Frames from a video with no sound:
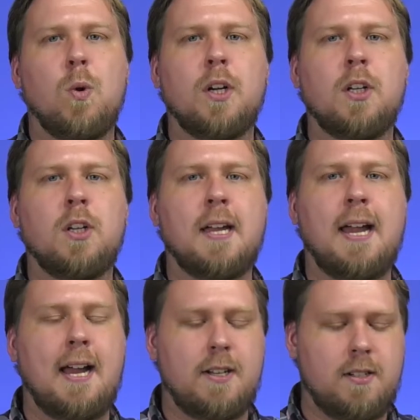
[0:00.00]
going to look
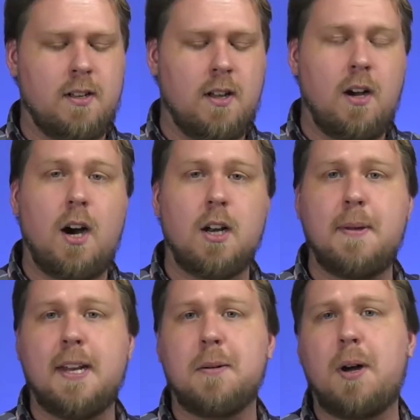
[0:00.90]
at
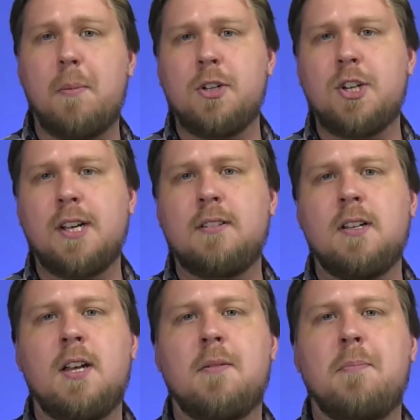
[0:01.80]
automating publishing,
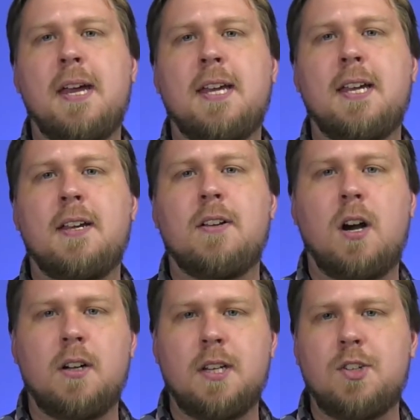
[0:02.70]
making
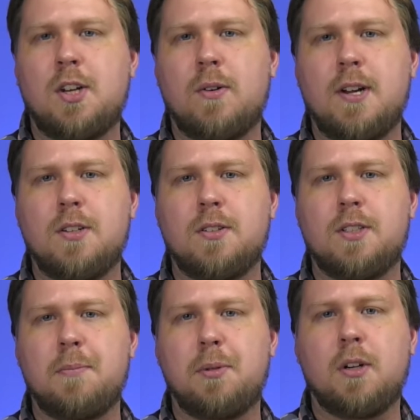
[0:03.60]
content generation
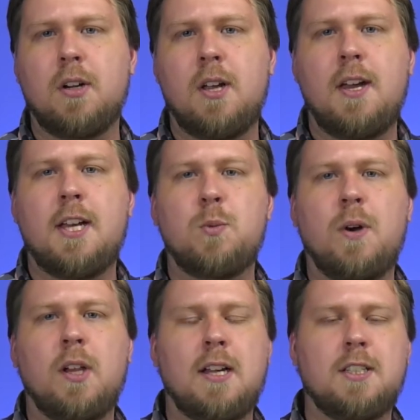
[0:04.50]
simpler, as
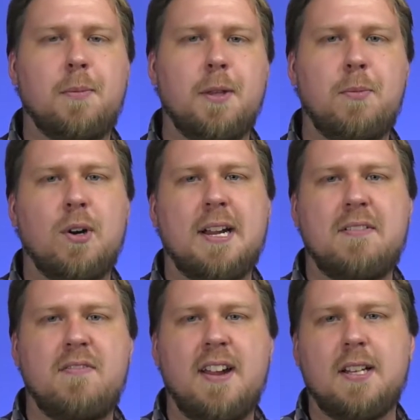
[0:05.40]
well as some of the more
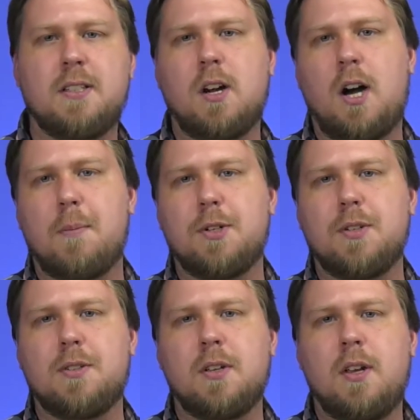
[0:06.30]
advanced
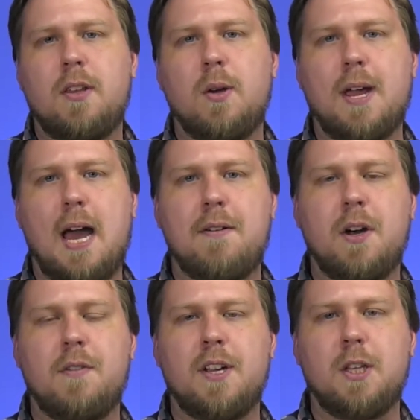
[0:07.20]
options that we have
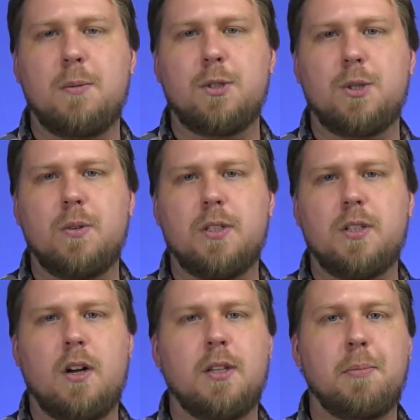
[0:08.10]
available to us
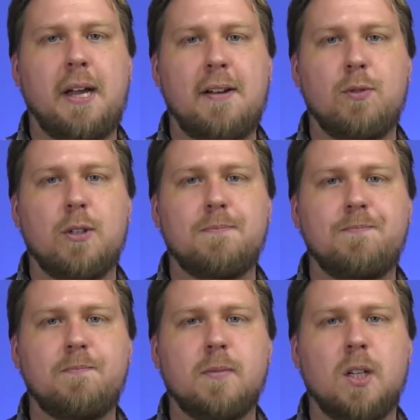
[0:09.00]
on the platform.
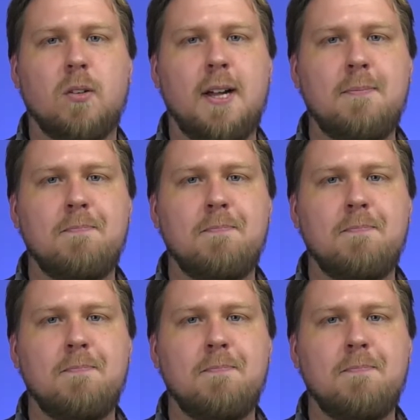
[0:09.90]
Okay?